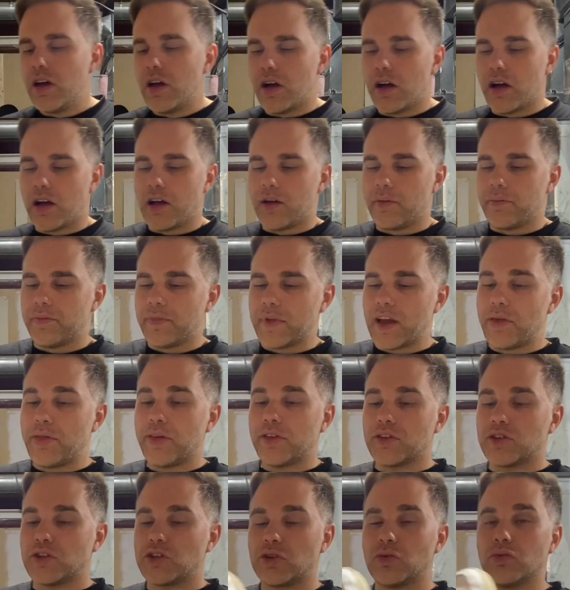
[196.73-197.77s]
I think
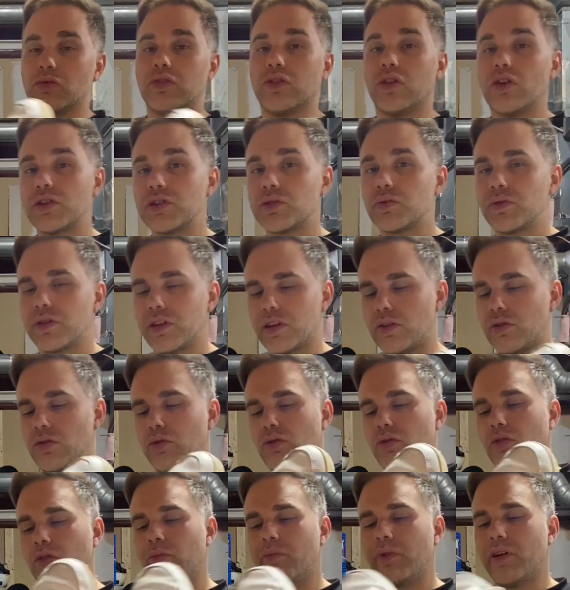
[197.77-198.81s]
the shoe looks really
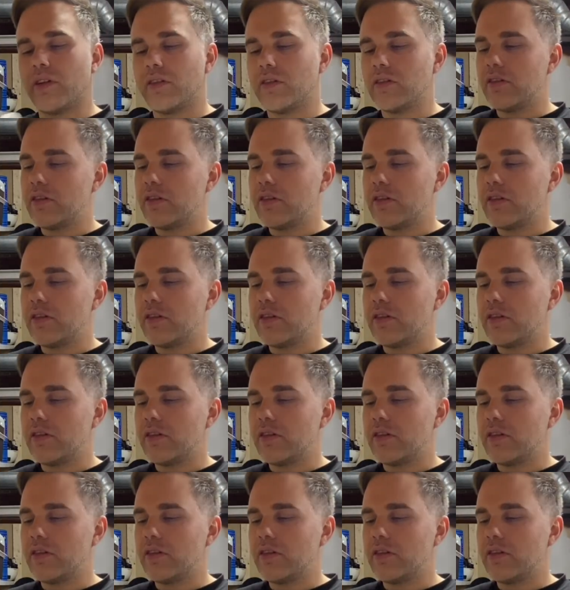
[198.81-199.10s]
cool, but